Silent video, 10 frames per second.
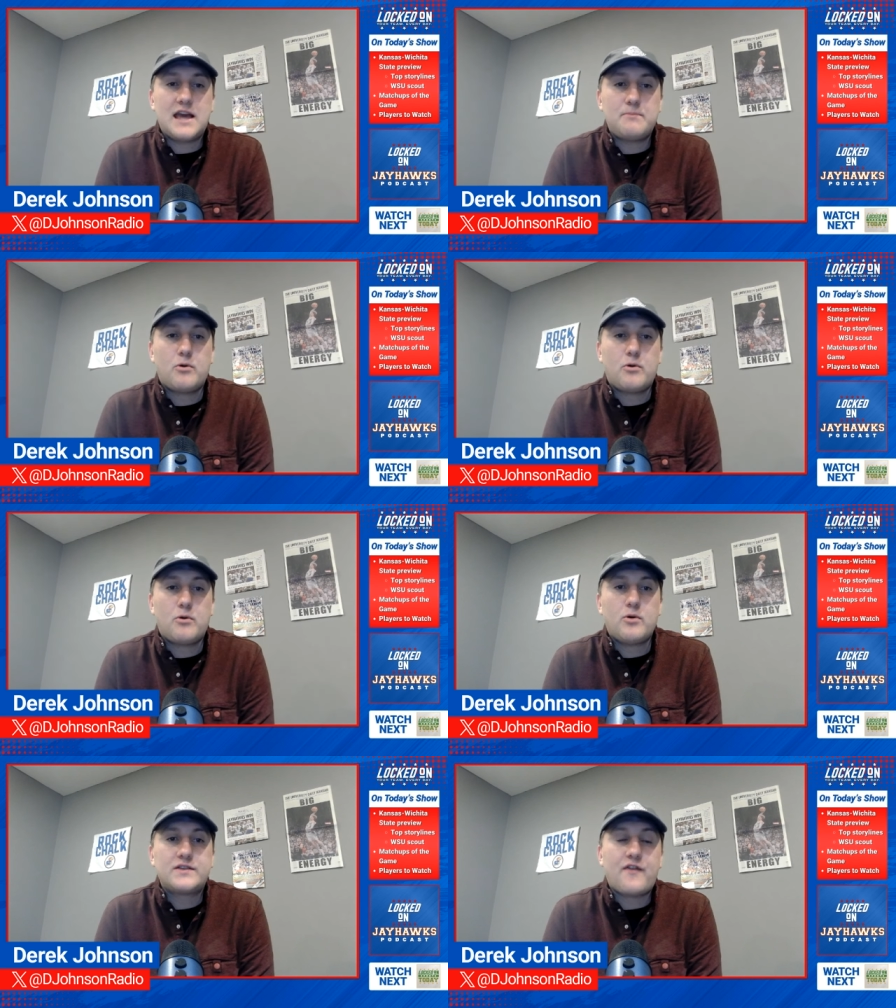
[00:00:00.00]
10
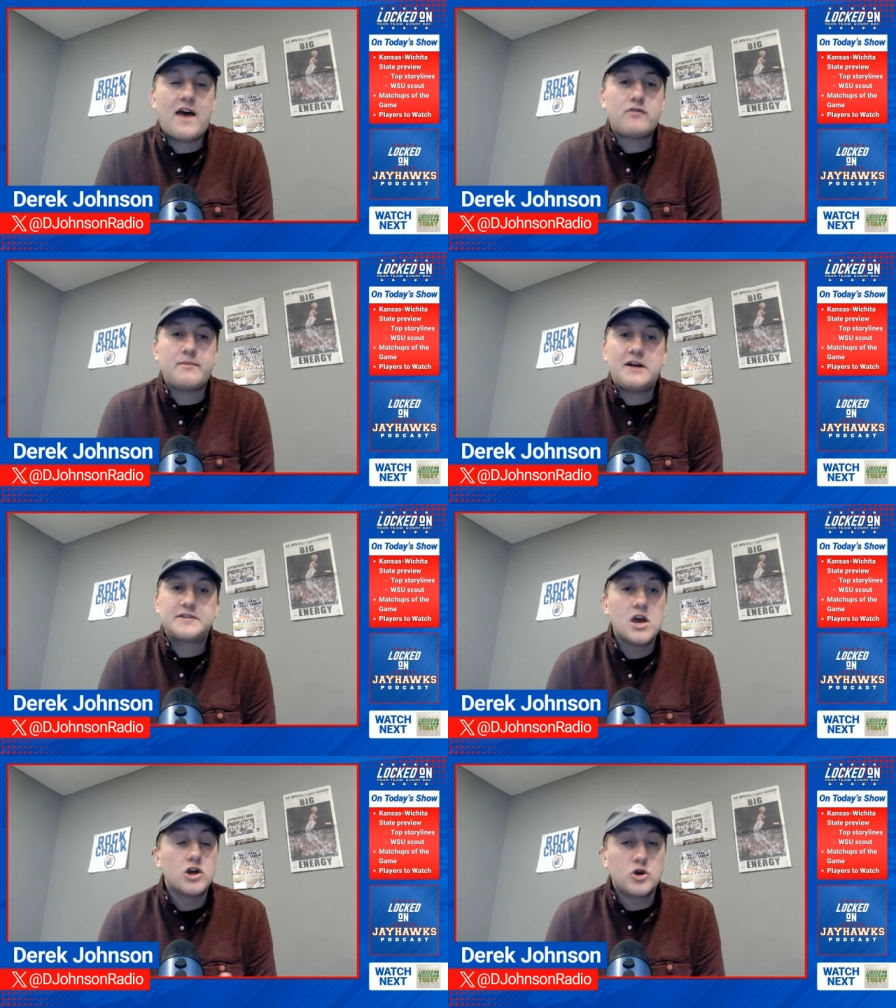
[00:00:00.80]
points, five
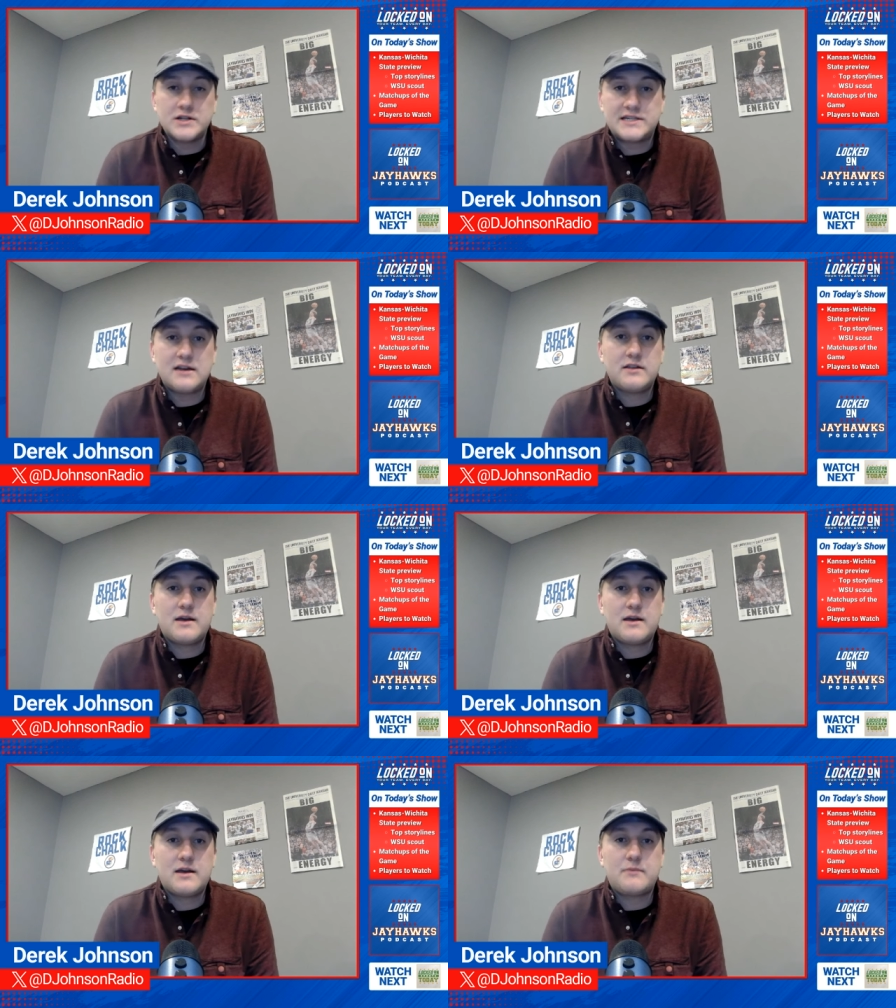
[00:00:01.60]
rebounds, good
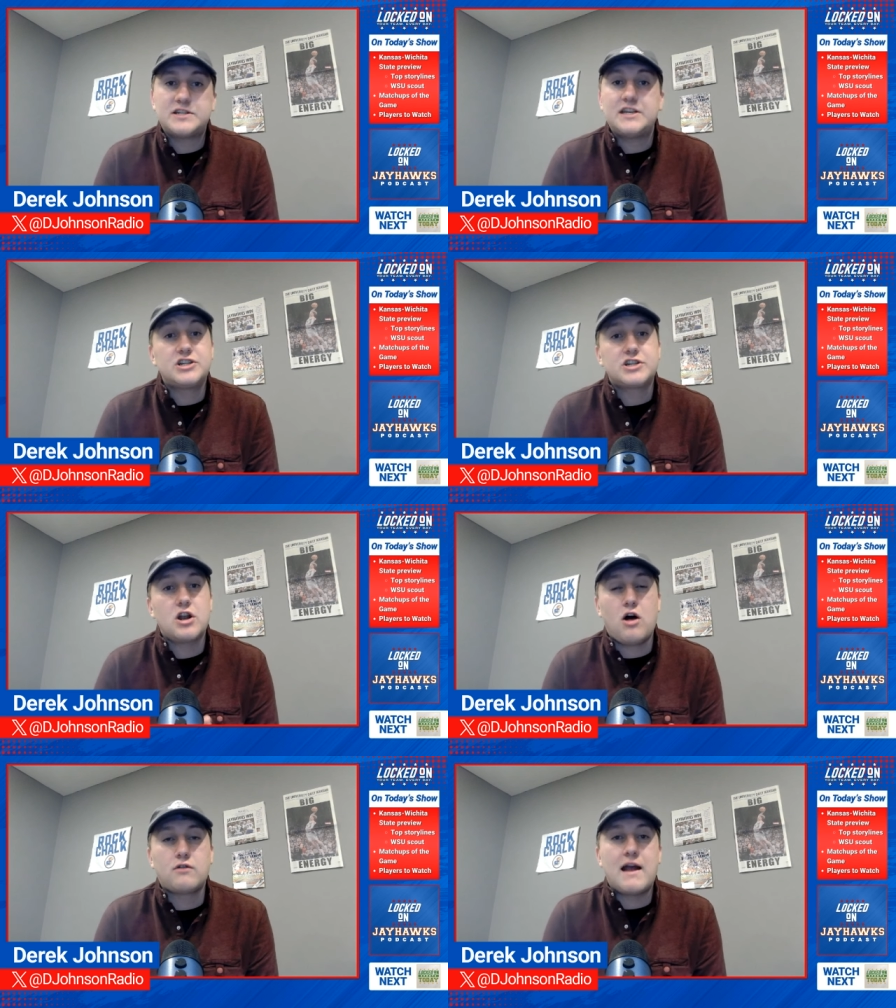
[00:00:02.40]
steal numbers. He's just an
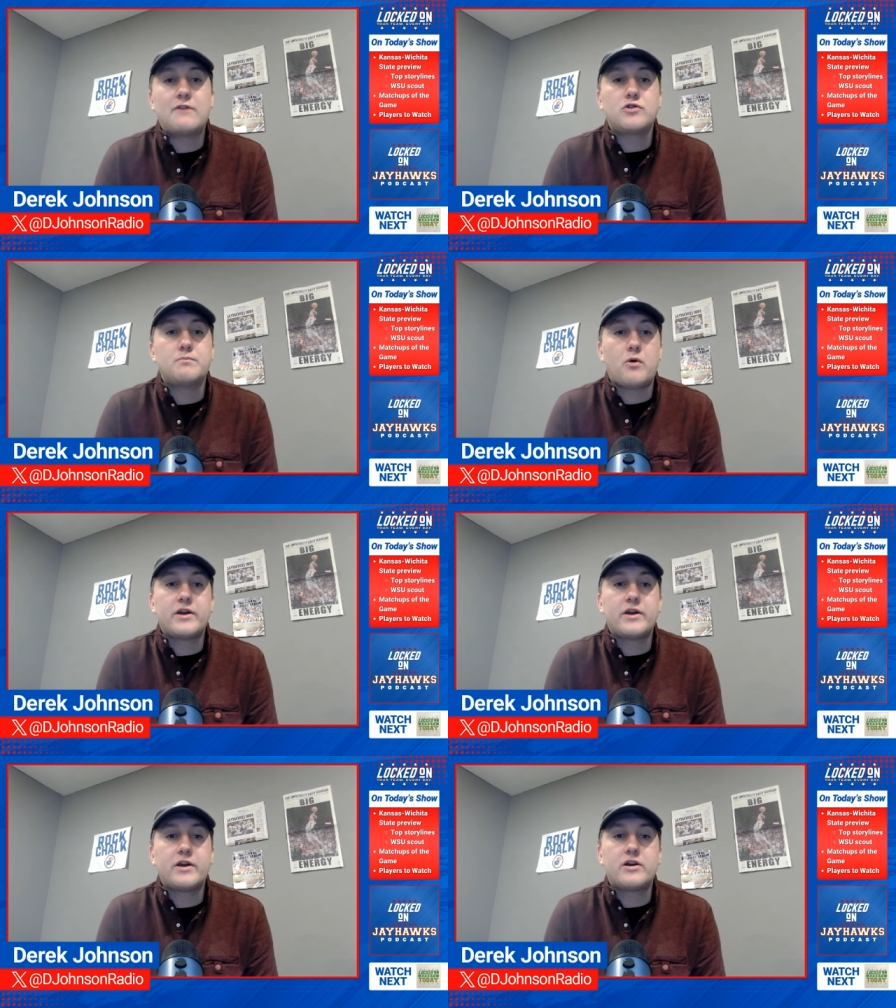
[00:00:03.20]
all around good
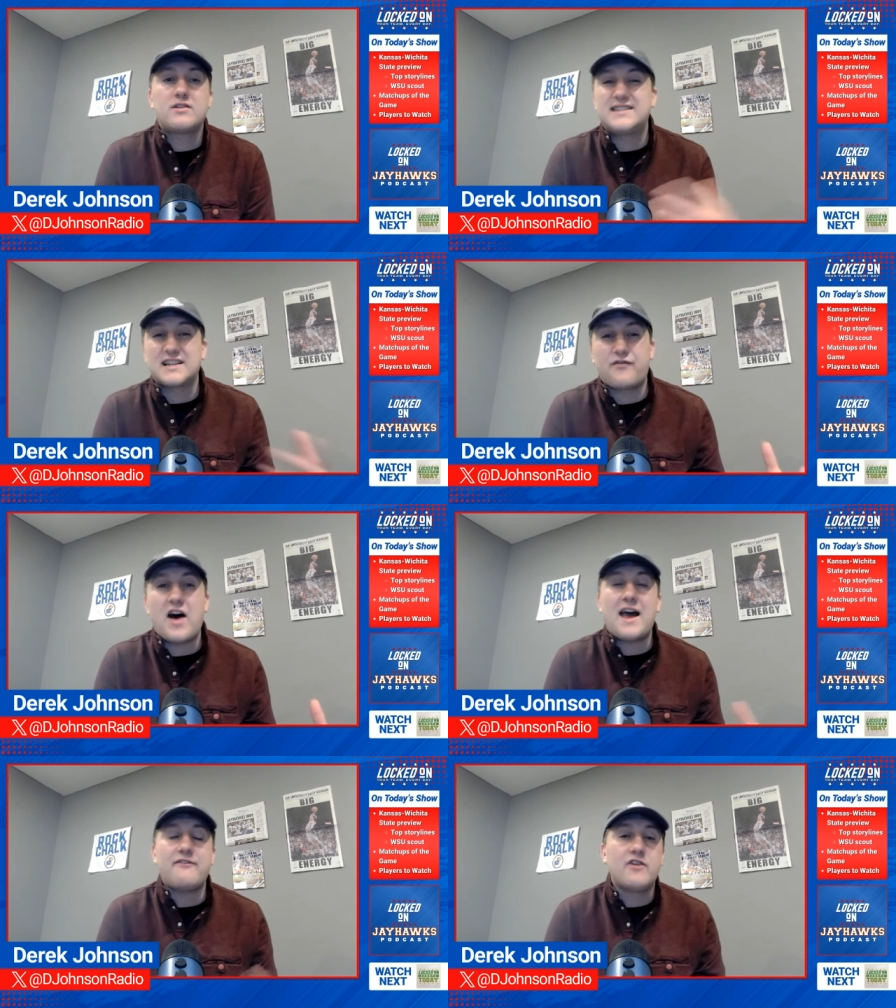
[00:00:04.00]
point guard, Six
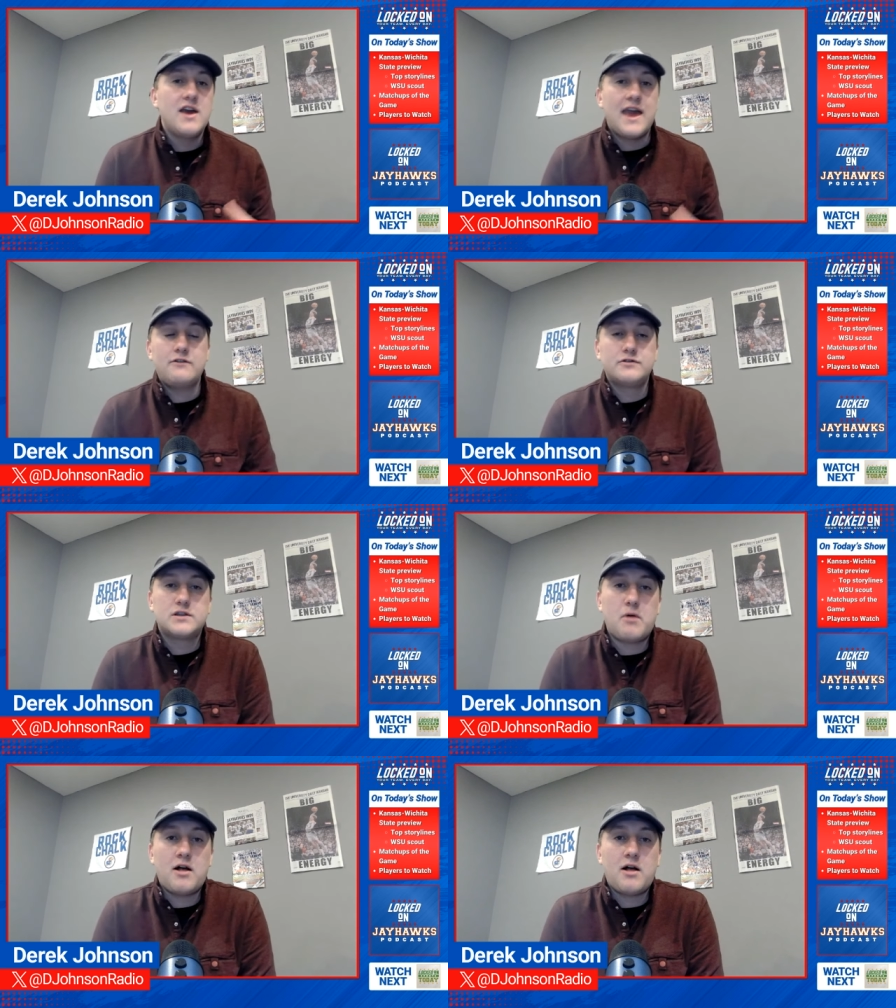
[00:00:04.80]
five,
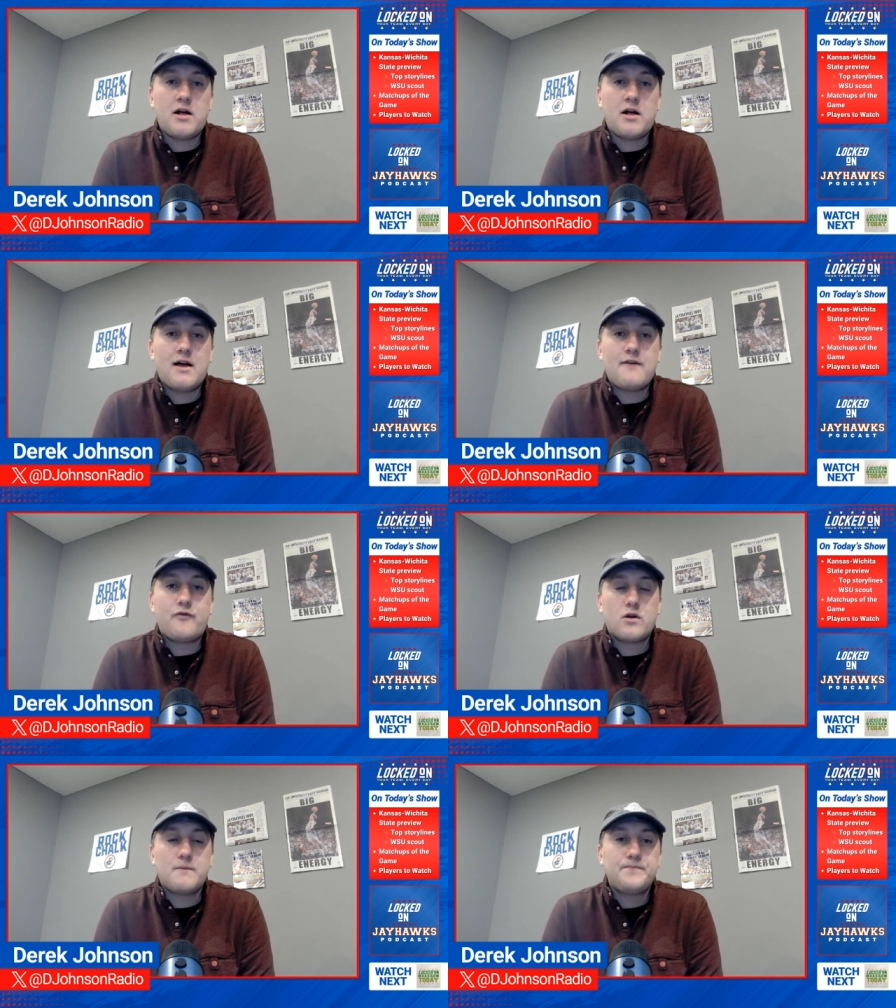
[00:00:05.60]
handles the ball a lot
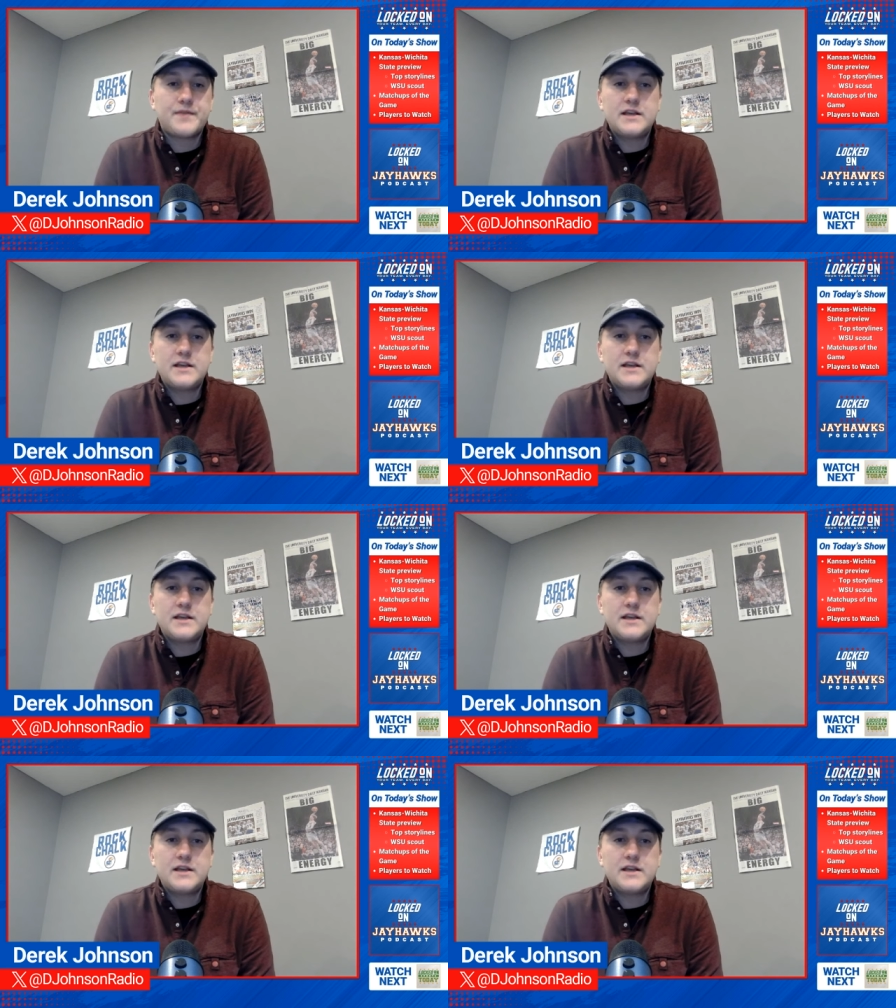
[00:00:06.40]
for him.